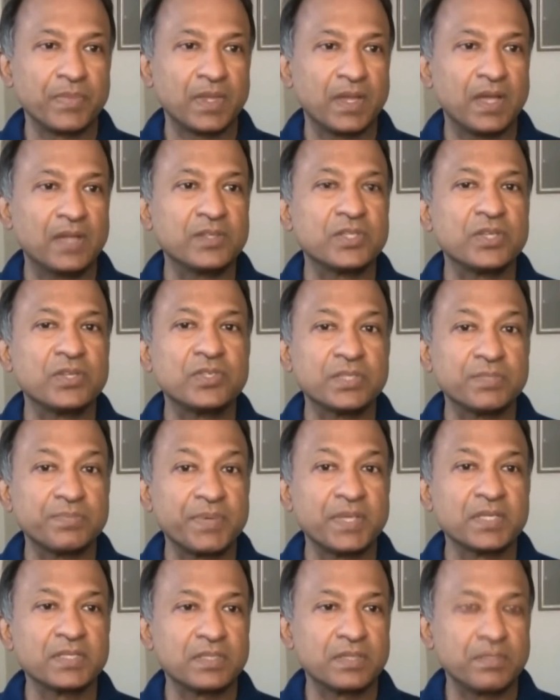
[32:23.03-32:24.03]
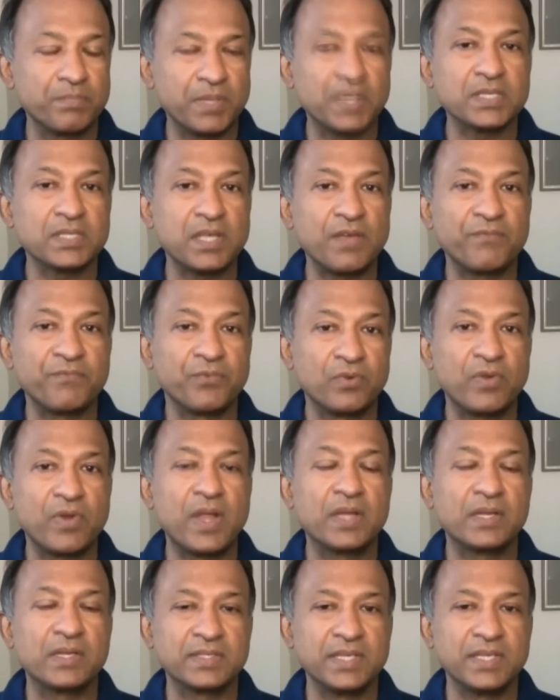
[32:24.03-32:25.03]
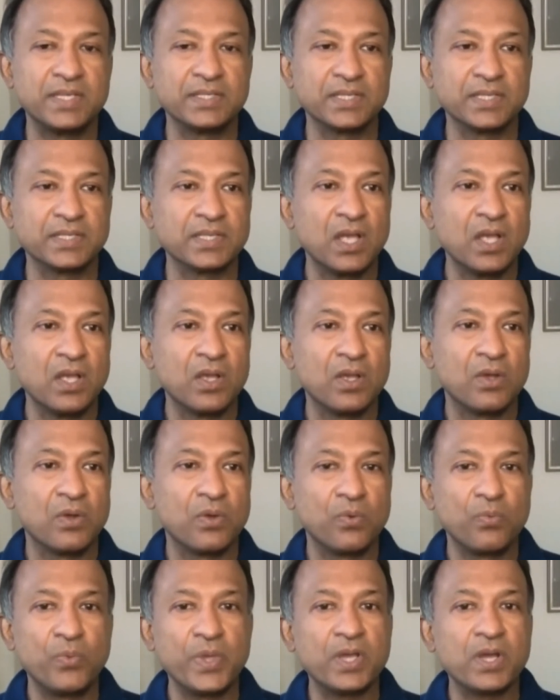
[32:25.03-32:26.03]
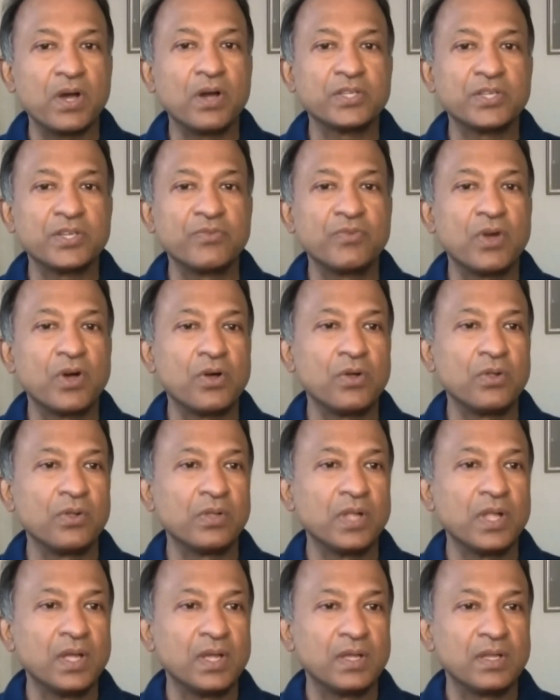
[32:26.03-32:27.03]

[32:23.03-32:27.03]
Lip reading: And so just because they're for rare diseases, we can't enroll